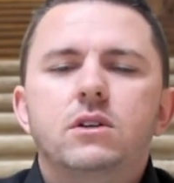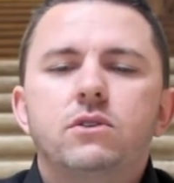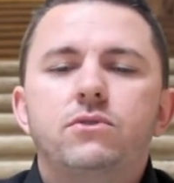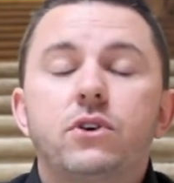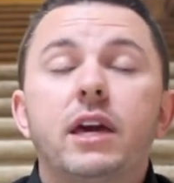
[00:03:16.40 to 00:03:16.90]

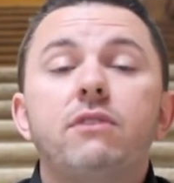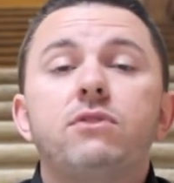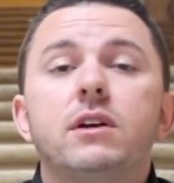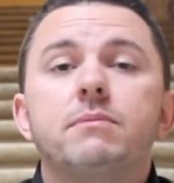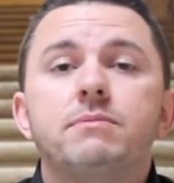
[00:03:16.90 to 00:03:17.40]
forgive
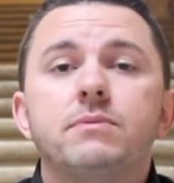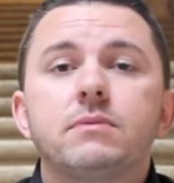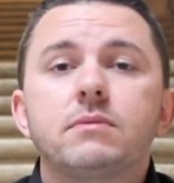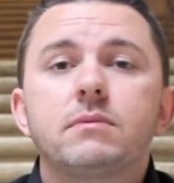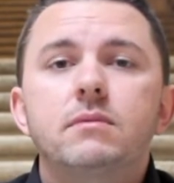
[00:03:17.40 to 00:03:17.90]

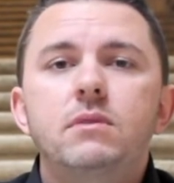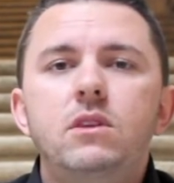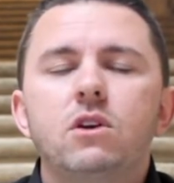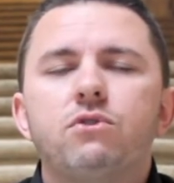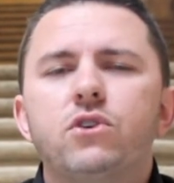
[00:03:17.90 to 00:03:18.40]

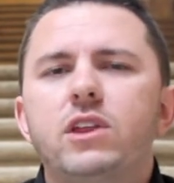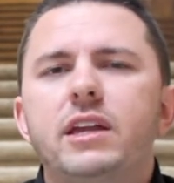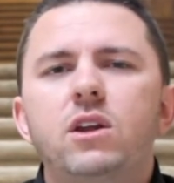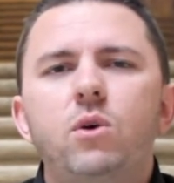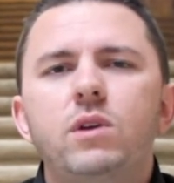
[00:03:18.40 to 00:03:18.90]
them, for they
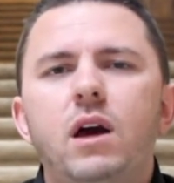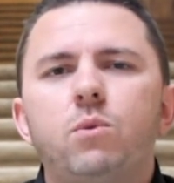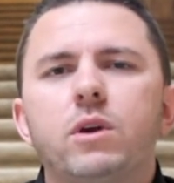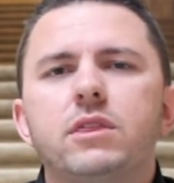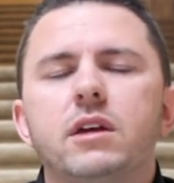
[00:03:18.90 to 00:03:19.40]
know not
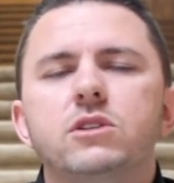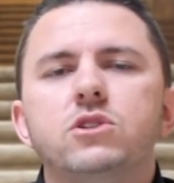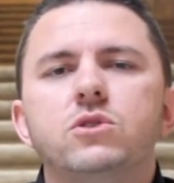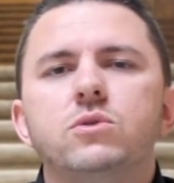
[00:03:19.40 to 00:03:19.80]
what they do.